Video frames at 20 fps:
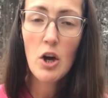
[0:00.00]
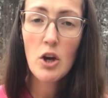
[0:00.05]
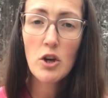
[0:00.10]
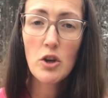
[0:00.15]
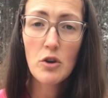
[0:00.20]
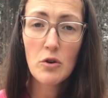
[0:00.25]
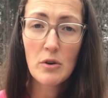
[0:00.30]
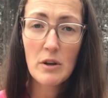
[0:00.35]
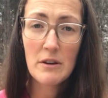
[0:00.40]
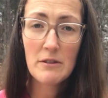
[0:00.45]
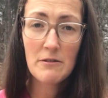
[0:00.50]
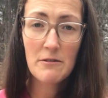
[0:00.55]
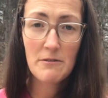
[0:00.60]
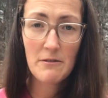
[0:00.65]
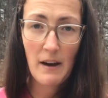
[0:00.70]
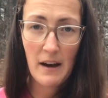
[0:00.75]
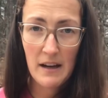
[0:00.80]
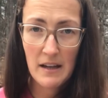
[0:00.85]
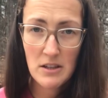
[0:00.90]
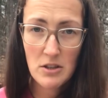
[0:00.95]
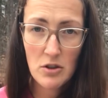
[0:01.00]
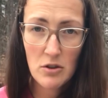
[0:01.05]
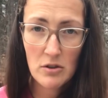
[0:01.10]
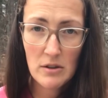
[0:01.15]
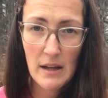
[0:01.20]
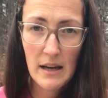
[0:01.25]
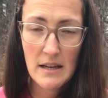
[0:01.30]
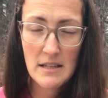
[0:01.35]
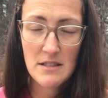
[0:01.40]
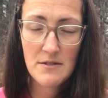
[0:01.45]
You can find your
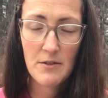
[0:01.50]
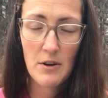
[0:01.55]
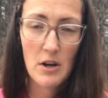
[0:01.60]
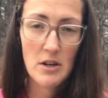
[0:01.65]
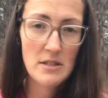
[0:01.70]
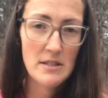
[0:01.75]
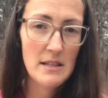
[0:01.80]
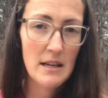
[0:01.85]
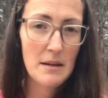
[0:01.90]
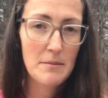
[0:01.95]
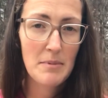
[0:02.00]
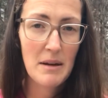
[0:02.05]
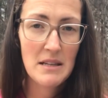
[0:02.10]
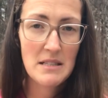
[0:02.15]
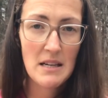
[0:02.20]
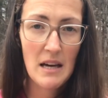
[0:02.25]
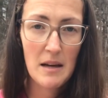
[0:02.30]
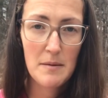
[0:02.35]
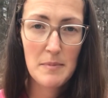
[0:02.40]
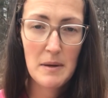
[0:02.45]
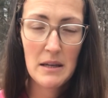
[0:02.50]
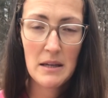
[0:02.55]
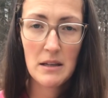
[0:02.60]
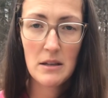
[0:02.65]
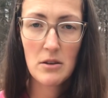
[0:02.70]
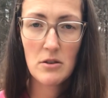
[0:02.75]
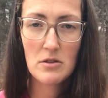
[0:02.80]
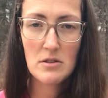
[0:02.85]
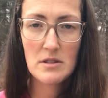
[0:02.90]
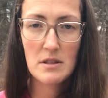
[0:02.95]
last frost date by typing in
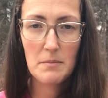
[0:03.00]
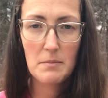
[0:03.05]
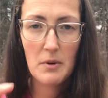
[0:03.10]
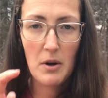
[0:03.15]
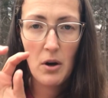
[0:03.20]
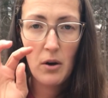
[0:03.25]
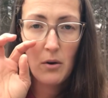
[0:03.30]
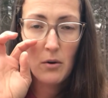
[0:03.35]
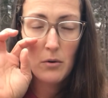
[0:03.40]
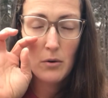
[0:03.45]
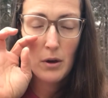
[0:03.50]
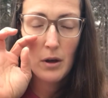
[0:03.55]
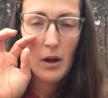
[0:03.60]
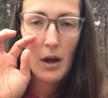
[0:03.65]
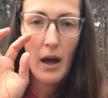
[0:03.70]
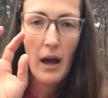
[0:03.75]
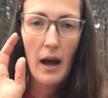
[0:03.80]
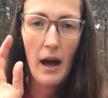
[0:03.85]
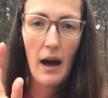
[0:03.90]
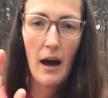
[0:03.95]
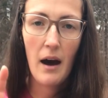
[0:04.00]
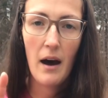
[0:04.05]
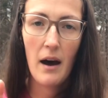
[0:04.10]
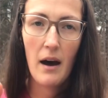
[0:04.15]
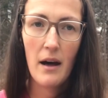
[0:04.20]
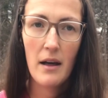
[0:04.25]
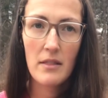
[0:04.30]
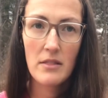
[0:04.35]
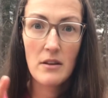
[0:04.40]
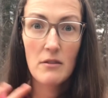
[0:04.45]
your zip code
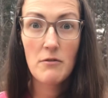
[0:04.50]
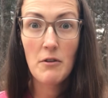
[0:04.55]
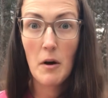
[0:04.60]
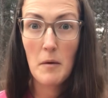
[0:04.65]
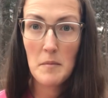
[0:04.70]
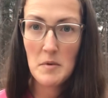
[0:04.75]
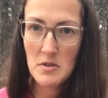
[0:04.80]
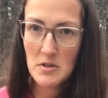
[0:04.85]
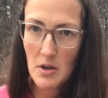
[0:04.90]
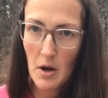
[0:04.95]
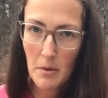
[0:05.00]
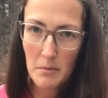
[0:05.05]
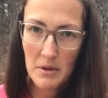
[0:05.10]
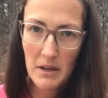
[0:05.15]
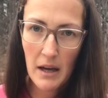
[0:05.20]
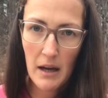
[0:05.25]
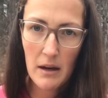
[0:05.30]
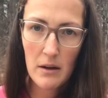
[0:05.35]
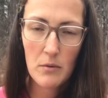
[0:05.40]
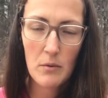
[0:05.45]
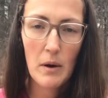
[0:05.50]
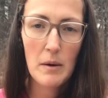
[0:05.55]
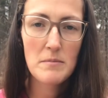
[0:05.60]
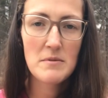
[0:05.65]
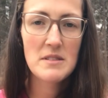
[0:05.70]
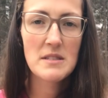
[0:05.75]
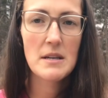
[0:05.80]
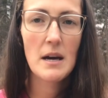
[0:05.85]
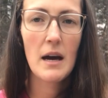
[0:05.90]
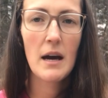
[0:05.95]
on the Farmer's Almanac
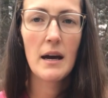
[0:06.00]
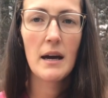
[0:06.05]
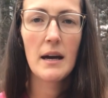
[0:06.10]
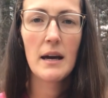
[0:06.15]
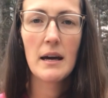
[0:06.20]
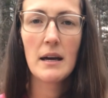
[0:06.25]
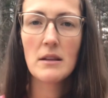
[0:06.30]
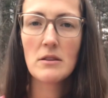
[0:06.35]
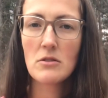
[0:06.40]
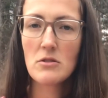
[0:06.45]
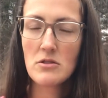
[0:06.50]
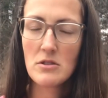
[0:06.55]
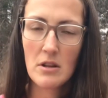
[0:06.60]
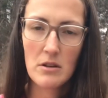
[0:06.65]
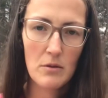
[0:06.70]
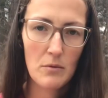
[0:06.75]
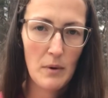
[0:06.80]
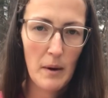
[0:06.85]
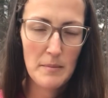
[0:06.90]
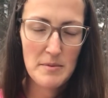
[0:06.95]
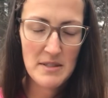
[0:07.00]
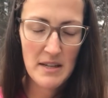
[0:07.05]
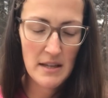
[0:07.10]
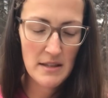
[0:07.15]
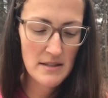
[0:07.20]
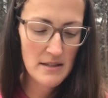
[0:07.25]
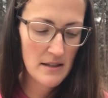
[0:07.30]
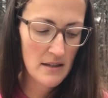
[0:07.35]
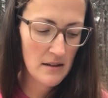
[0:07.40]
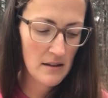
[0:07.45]
website. There's other
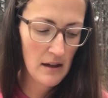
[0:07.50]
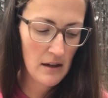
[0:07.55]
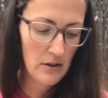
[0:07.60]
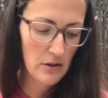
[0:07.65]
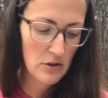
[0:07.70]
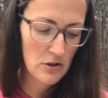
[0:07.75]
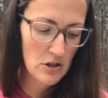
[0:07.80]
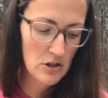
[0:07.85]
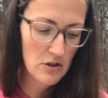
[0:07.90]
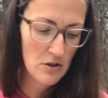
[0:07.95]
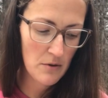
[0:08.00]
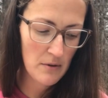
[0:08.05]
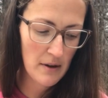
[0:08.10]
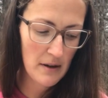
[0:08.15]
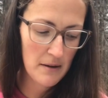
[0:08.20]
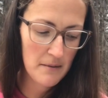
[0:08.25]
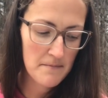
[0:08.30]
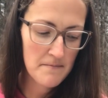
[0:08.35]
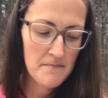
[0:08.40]
websites that allow you to do it.